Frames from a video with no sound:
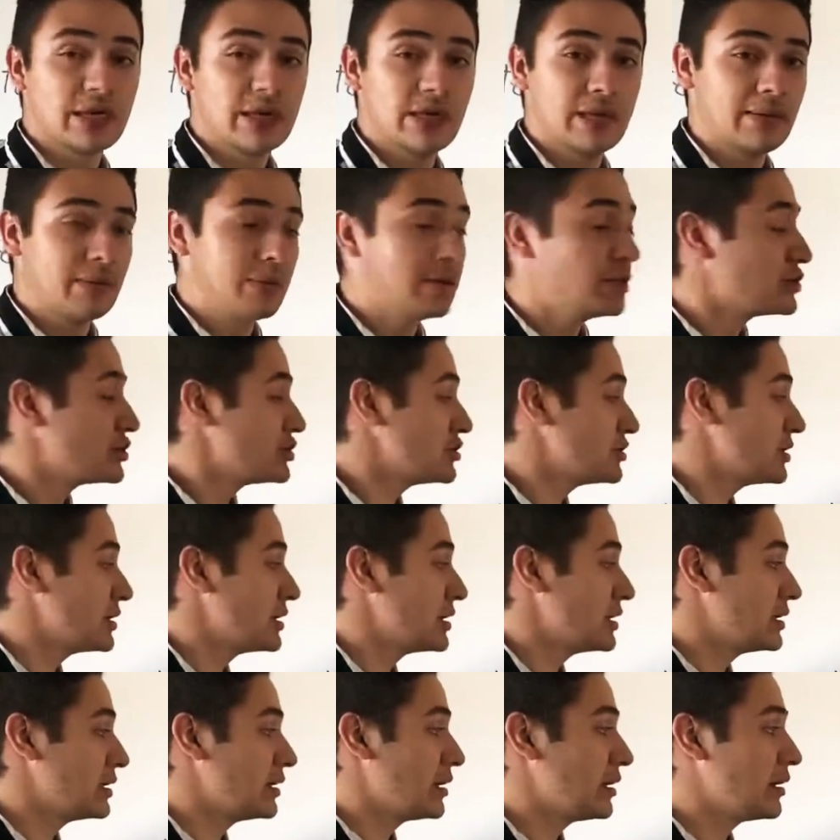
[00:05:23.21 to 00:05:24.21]
and I mentioned it
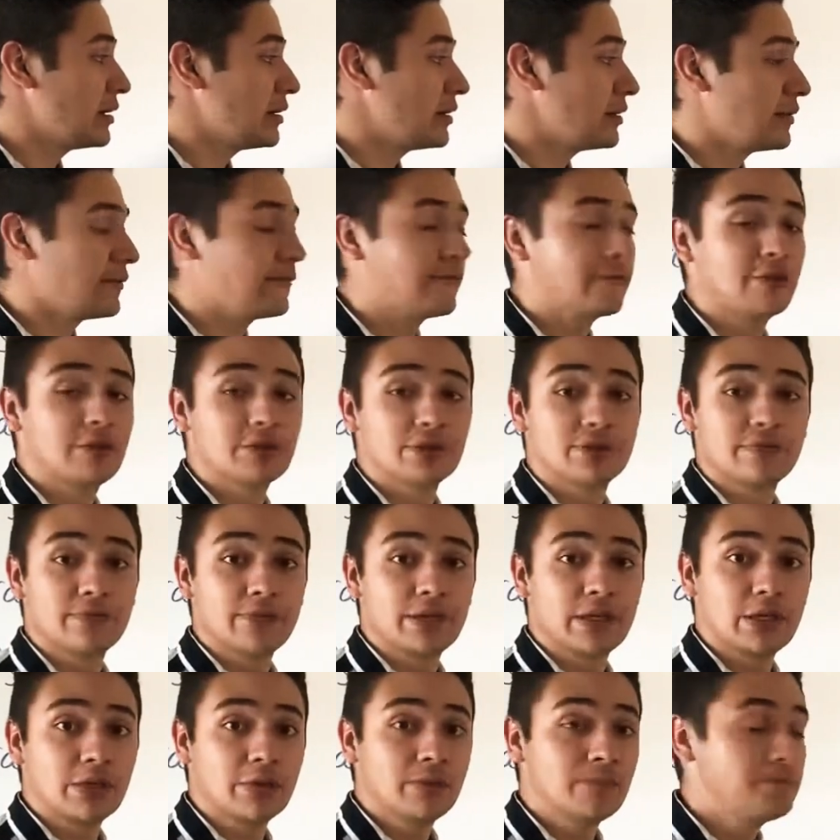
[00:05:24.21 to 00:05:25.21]
in the first
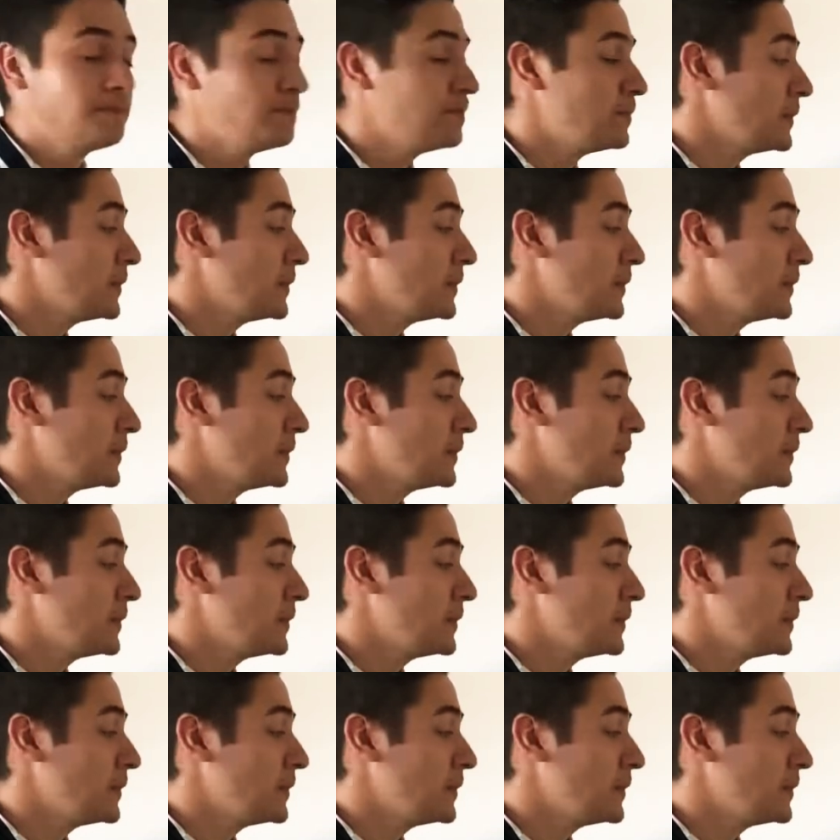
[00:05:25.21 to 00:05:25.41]
video,